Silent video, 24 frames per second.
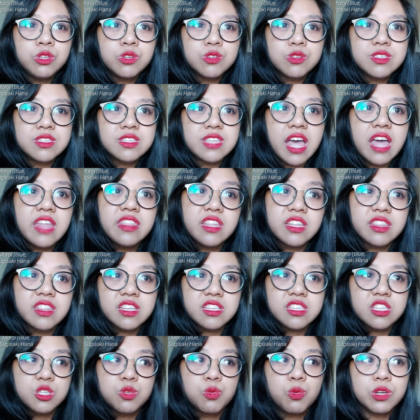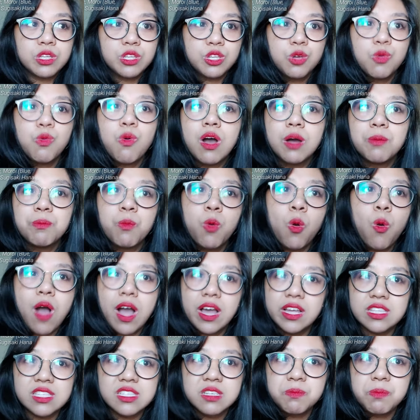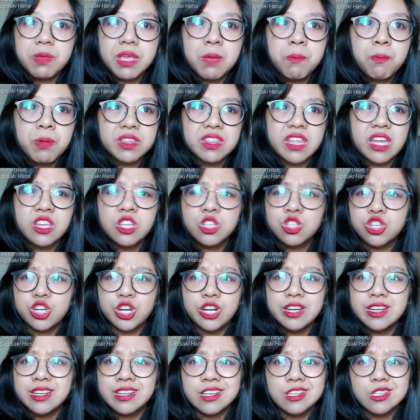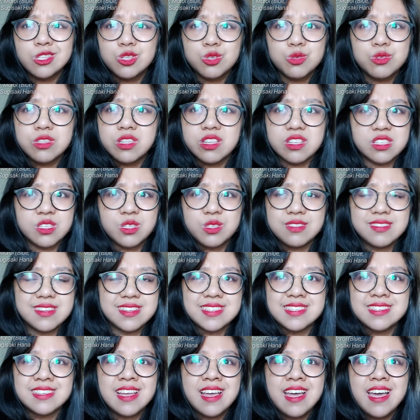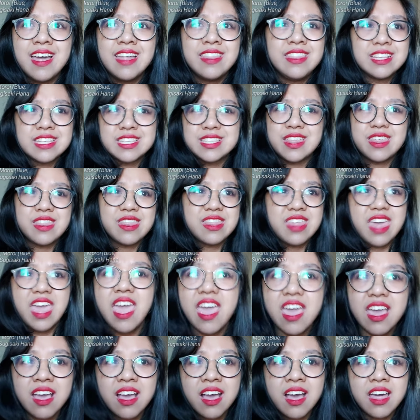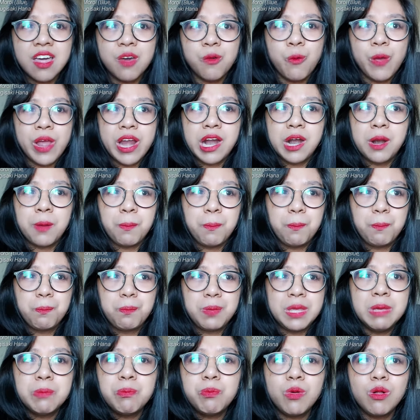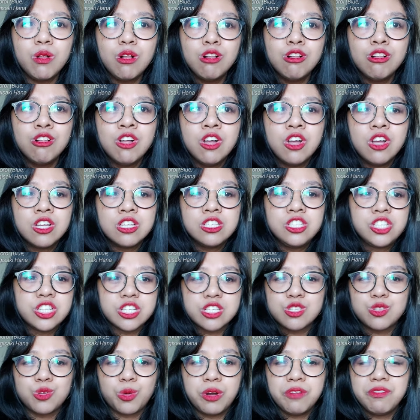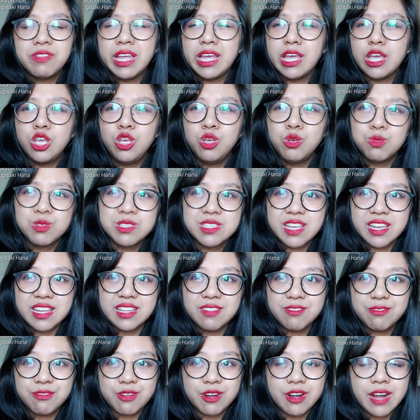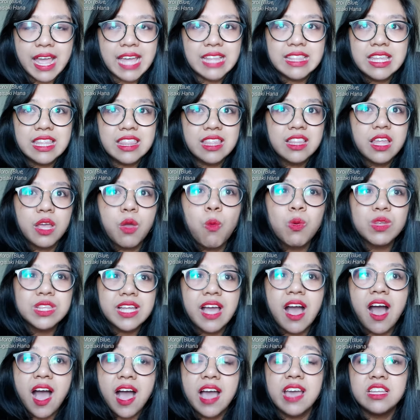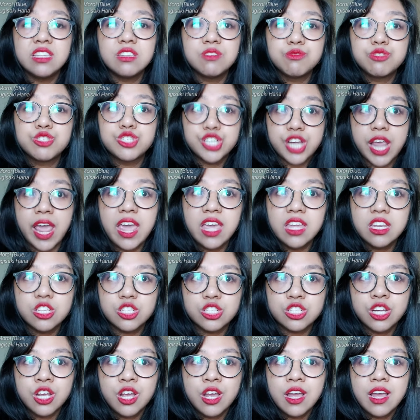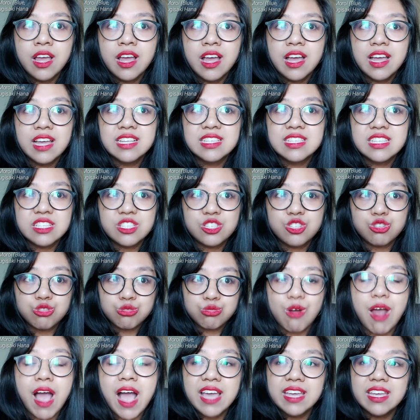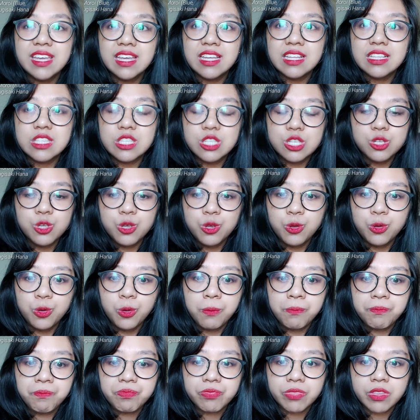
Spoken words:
said that this is what you want Moai to be, but then you turned it into this thing where people just sort of like use it for anything. Like, what kind of change is it trying to